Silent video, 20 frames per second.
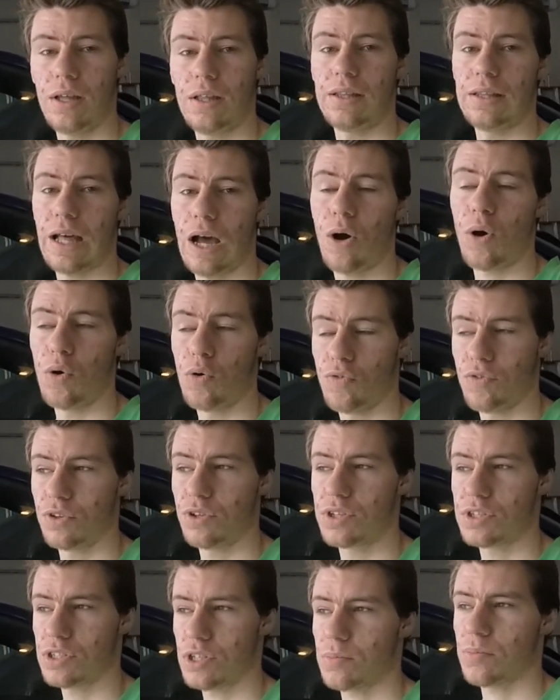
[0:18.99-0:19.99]
now over
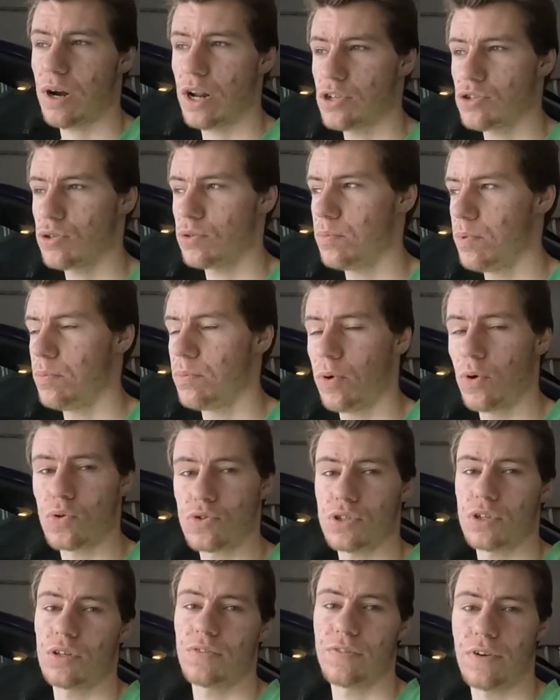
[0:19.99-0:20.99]
the summer I should be
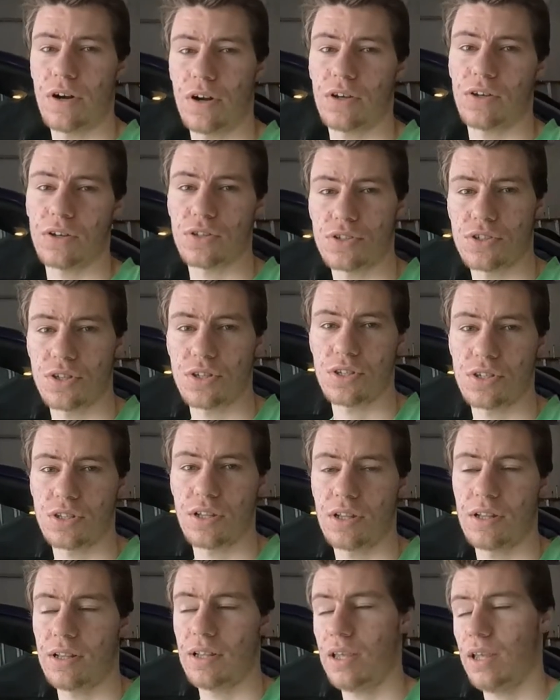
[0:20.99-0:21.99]
posting very
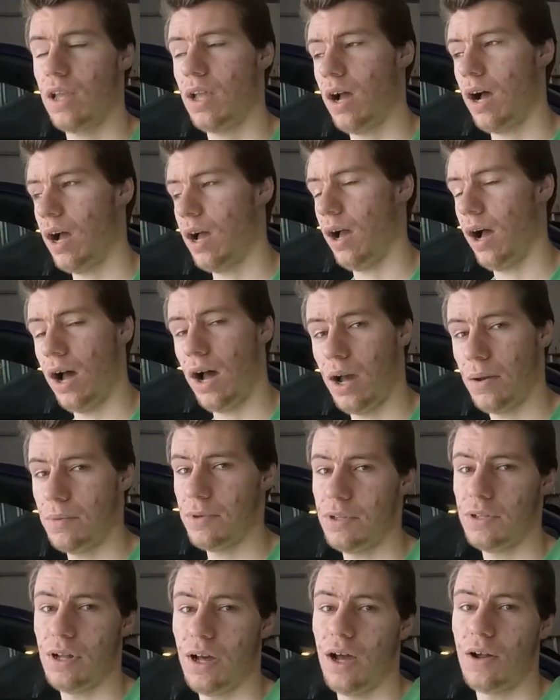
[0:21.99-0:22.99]
consistently.
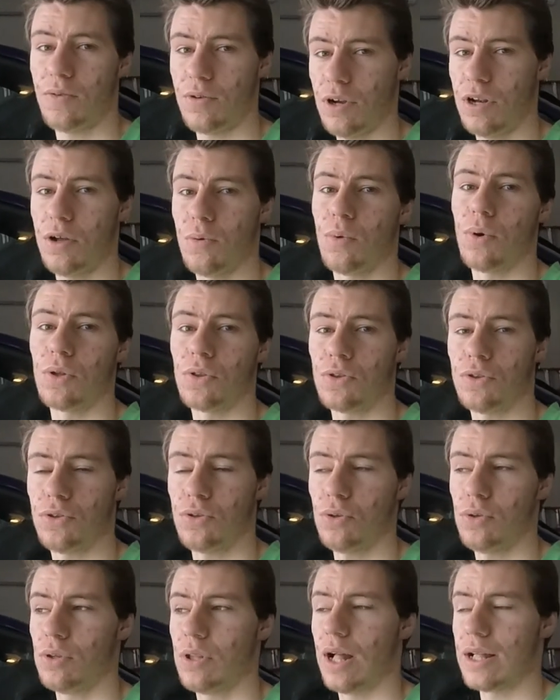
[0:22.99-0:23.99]
I really want
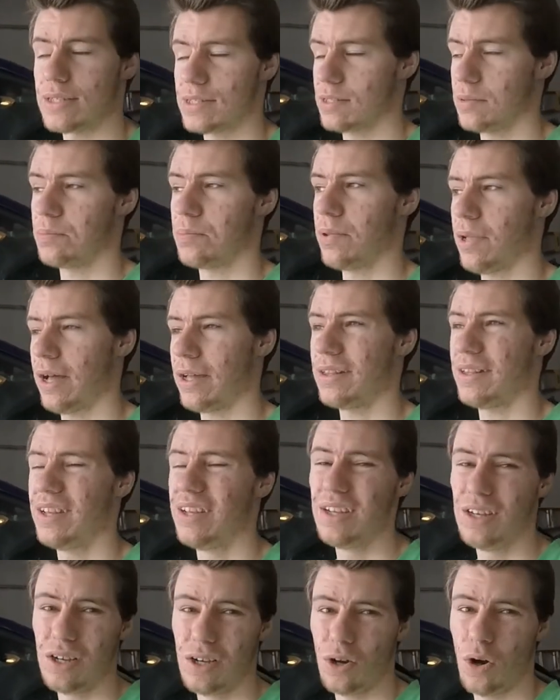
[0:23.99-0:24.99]
to, that's the plan.
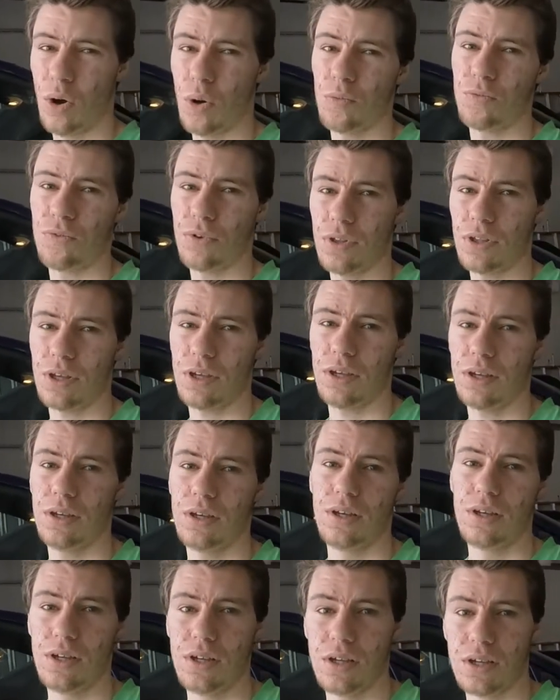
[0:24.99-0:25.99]
Hopefully
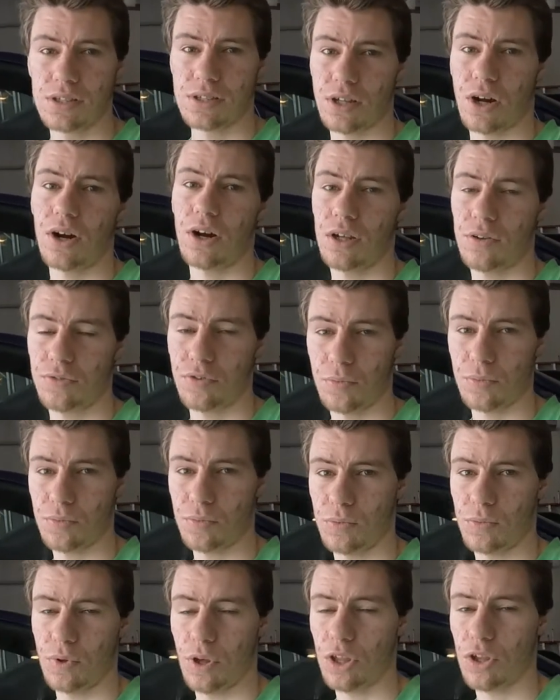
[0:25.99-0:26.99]
starting from
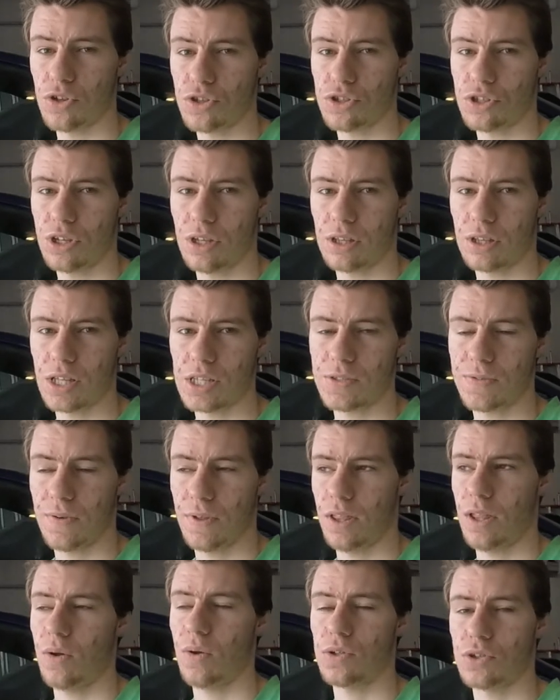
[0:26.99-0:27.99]
when you're seeing this
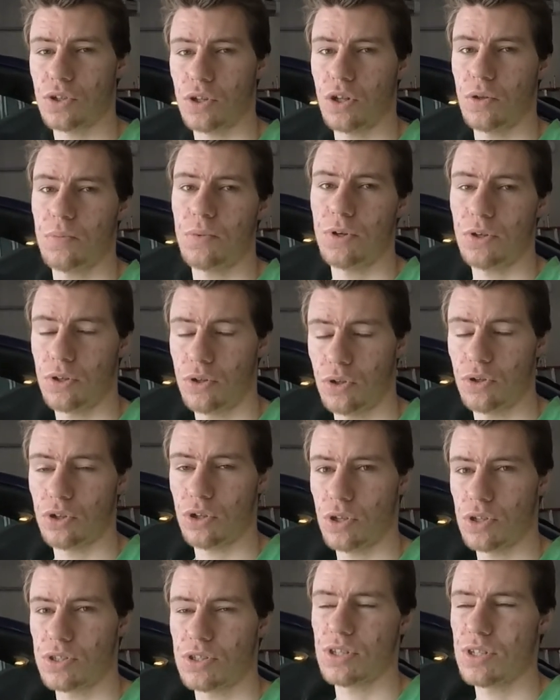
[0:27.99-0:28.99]
video, it's going to be a good
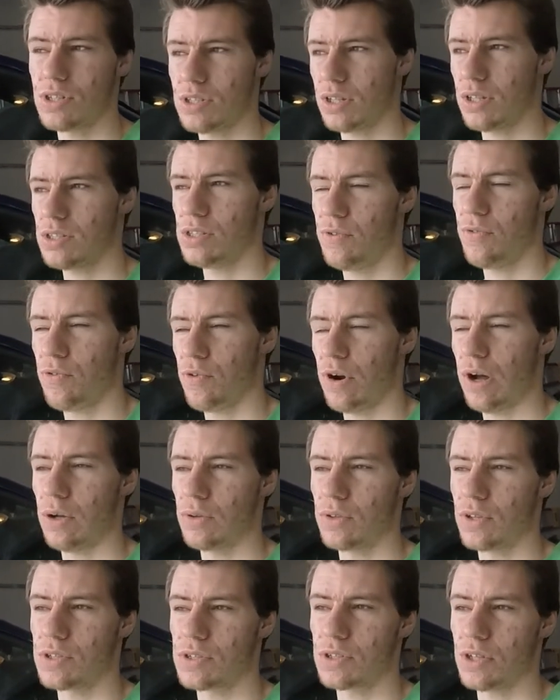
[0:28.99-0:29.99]
consistency
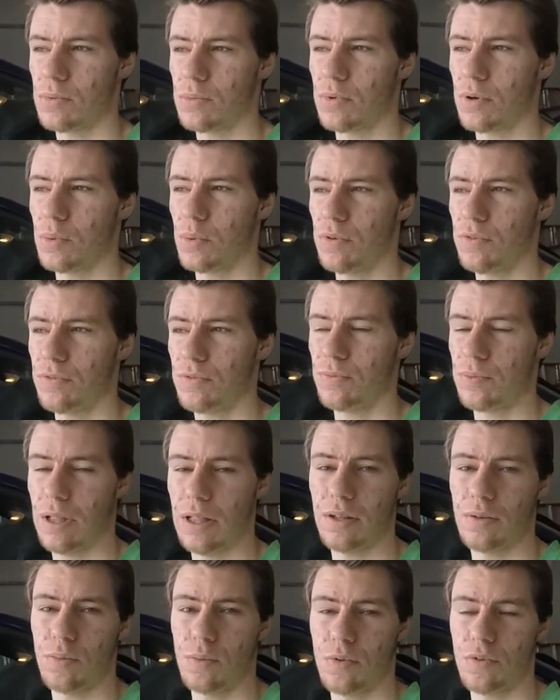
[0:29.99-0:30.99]
throughout the summer with
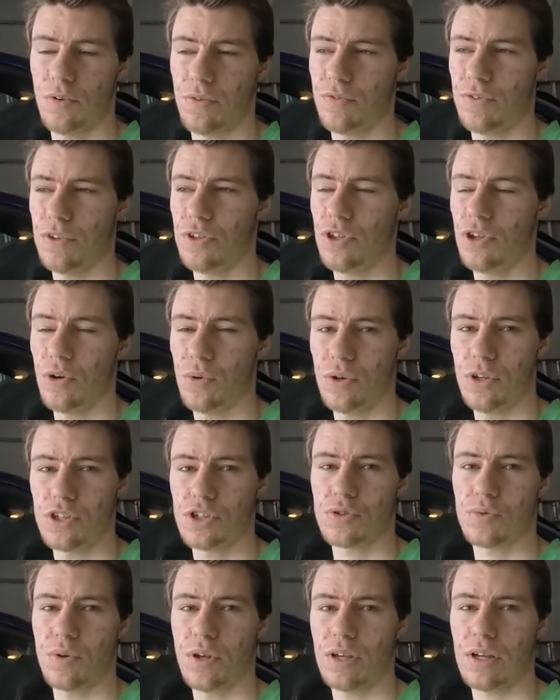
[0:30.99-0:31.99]
a video
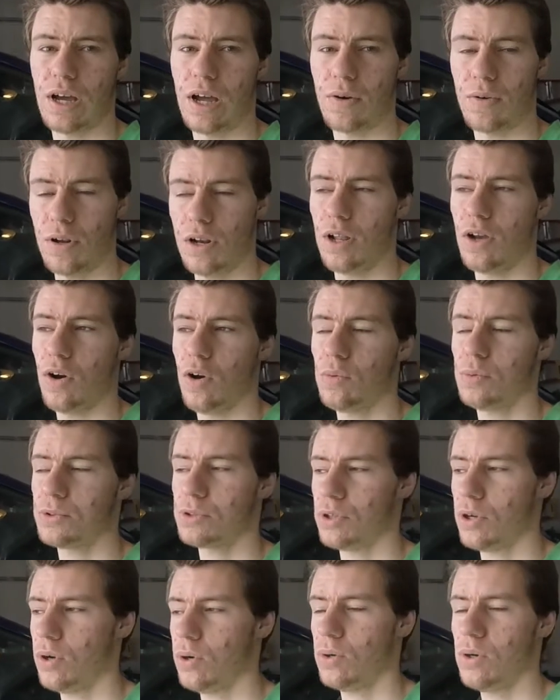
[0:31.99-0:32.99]
each week. I really hope
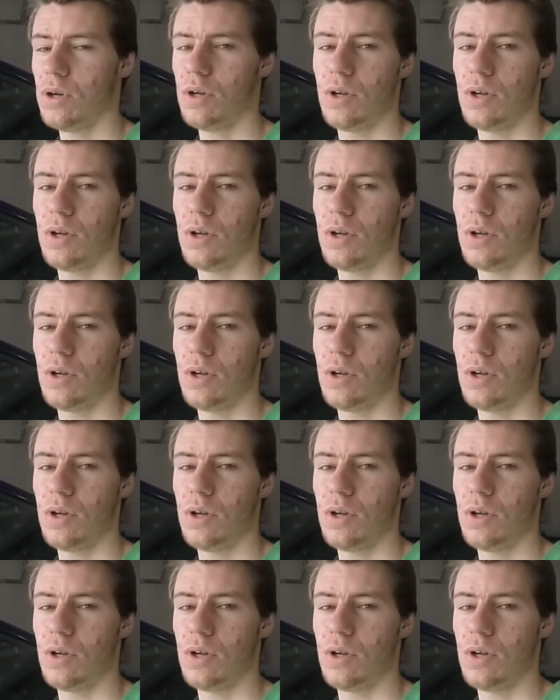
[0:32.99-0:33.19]
so.